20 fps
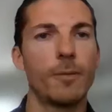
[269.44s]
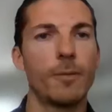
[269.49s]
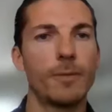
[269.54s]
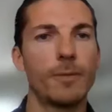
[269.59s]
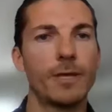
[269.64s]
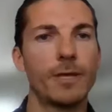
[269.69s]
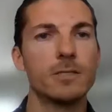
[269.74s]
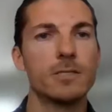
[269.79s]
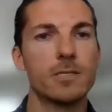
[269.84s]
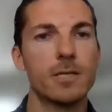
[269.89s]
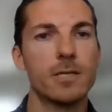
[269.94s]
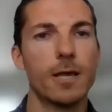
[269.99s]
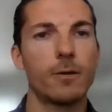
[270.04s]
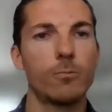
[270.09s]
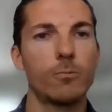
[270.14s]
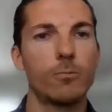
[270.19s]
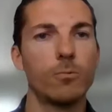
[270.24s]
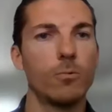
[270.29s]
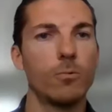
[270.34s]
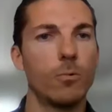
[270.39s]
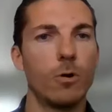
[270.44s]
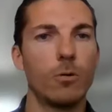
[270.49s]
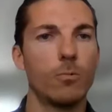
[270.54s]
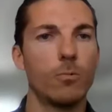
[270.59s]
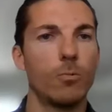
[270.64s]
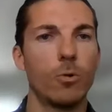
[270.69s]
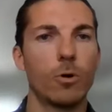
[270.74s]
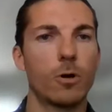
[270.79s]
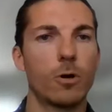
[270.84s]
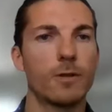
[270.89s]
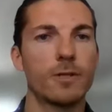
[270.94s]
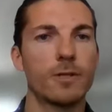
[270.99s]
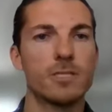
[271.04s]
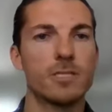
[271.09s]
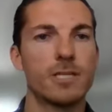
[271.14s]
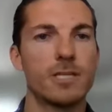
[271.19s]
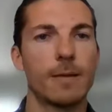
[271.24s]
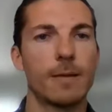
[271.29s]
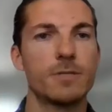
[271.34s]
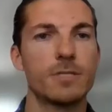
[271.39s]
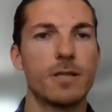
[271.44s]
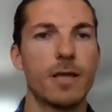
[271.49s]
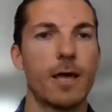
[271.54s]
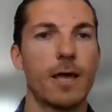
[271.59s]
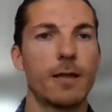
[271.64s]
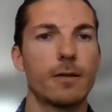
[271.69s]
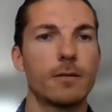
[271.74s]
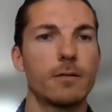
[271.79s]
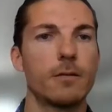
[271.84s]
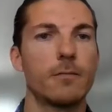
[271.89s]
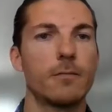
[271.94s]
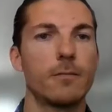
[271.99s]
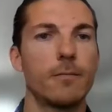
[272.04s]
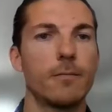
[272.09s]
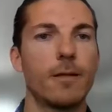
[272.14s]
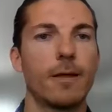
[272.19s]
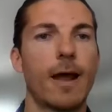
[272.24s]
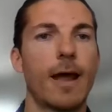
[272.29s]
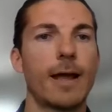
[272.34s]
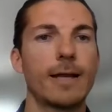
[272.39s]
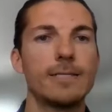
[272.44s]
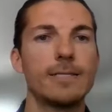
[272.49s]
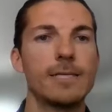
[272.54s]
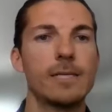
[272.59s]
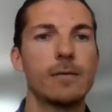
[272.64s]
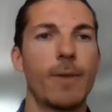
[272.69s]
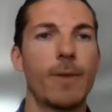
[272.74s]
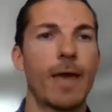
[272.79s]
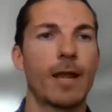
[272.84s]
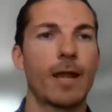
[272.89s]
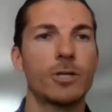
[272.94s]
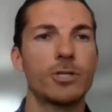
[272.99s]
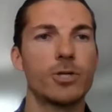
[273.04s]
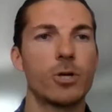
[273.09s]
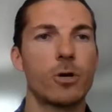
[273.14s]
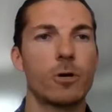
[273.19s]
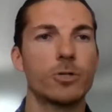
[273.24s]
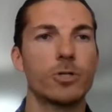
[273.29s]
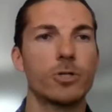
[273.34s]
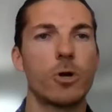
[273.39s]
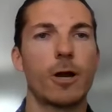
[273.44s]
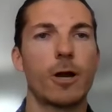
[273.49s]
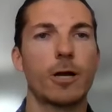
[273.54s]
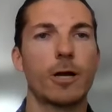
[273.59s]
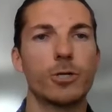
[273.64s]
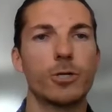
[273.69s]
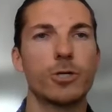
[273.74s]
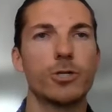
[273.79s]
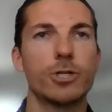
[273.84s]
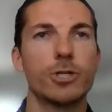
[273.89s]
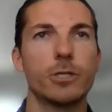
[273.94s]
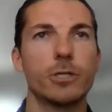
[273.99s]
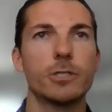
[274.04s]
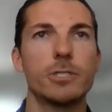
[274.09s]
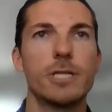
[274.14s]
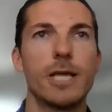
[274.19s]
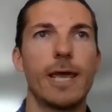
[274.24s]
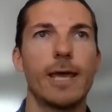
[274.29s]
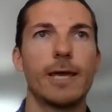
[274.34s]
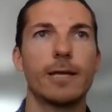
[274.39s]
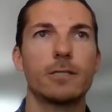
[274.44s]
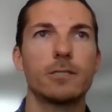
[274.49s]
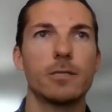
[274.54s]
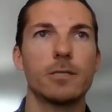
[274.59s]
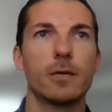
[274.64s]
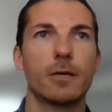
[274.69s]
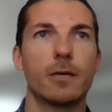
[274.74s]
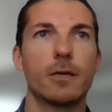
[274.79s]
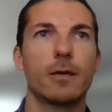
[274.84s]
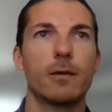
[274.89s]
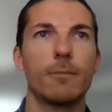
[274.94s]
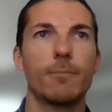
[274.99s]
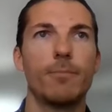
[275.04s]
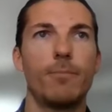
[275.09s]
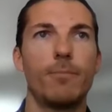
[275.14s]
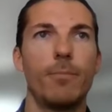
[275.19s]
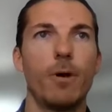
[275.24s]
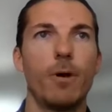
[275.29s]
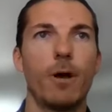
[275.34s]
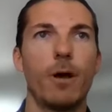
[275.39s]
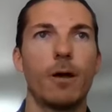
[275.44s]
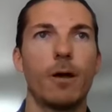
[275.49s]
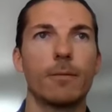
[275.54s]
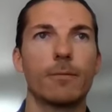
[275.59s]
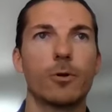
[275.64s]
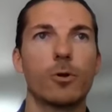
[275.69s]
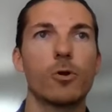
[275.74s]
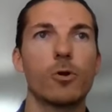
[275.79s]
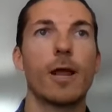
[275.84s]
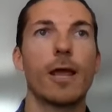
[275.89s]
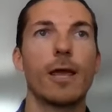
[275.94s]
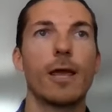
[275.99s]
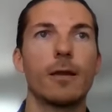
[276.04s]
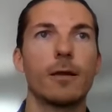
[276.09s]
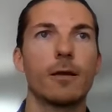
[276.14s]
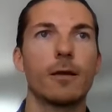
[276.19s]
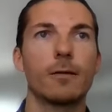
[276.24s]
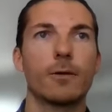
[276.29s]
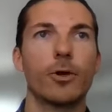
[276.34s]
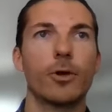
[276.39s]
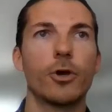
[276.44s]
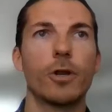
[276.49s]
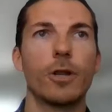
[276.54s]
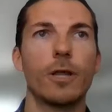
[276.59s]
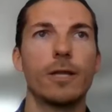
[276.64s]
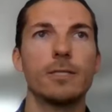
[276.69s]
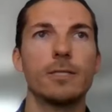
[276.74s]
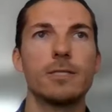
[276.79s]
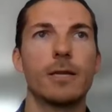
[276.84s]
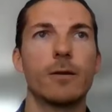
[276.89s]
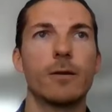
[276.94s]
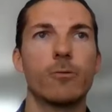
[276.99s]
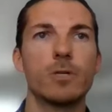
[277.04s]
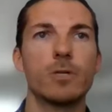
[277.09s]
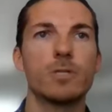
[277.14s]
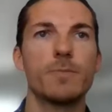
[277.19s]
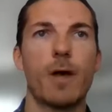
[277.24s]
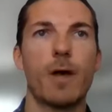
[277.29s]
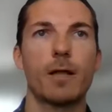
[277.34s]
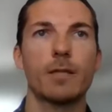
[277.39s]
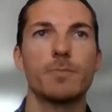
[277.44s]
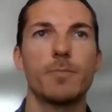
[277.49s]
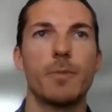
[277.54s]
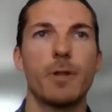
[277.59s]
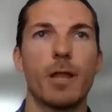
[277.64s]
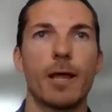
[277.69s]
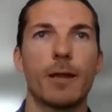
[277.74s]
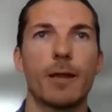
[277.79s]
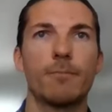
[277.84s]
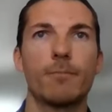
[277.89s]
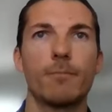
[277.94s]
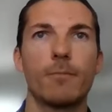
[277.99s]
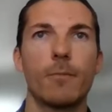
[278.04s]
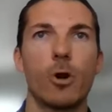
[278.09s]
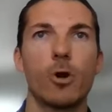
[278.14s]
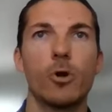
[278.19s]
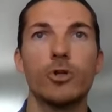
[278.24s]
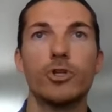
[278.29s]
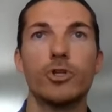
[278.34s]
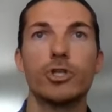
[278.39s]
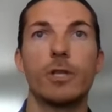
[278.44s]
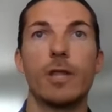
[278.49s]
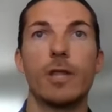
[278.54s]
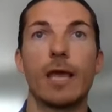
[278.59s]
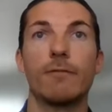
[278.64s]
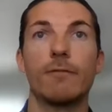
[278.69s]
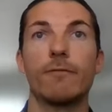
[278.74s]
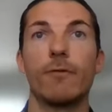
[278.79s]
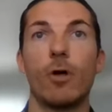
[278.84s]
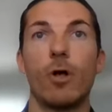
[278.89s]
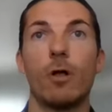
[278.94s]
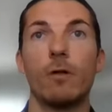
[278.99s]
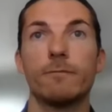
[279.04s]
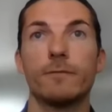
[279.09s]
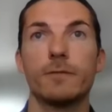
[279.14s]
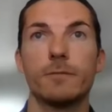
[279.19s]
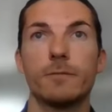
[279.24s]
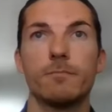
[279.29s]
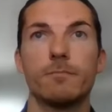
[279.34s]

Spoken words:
that being said, what are the steps that an IT manager or director should take to create a good incident response plan, or who should they involve?